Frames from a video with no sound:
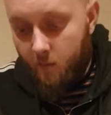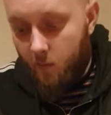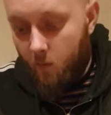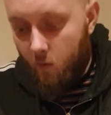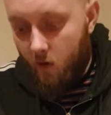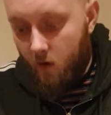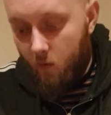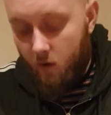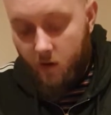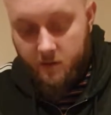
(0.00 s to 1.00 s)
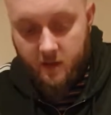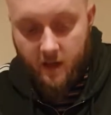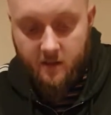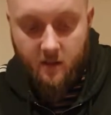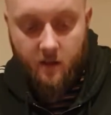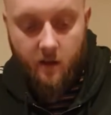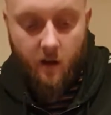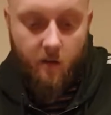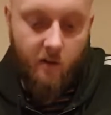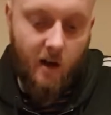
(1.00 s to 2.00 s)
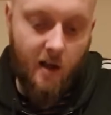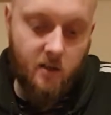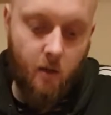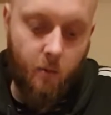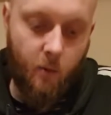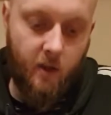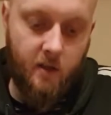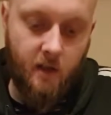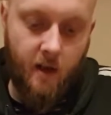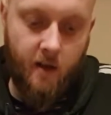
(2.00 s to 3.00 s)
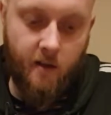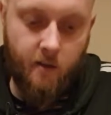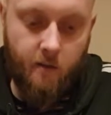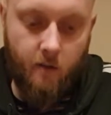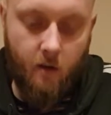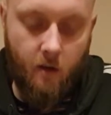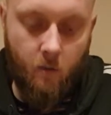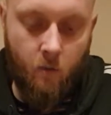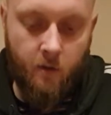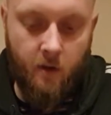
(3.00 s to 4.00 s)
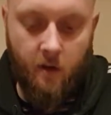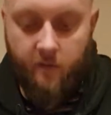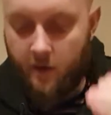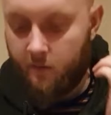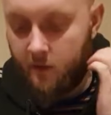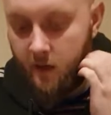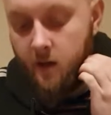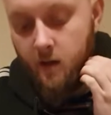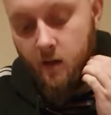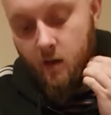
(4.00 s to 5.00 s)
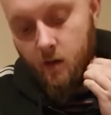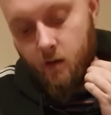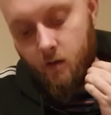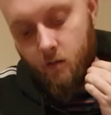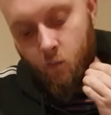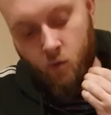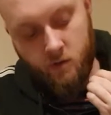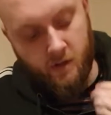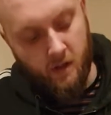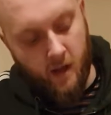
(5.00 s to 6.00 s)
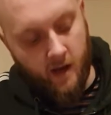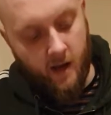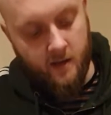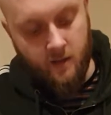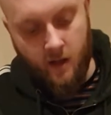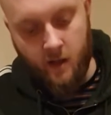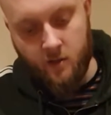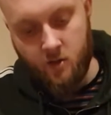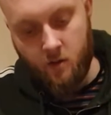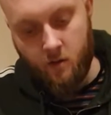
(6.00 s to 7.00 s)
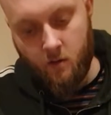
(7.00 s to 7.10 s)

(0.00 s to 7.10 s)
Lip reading: What I was testing like over the last couple of weeks, and one thing I found that once the deck has an engine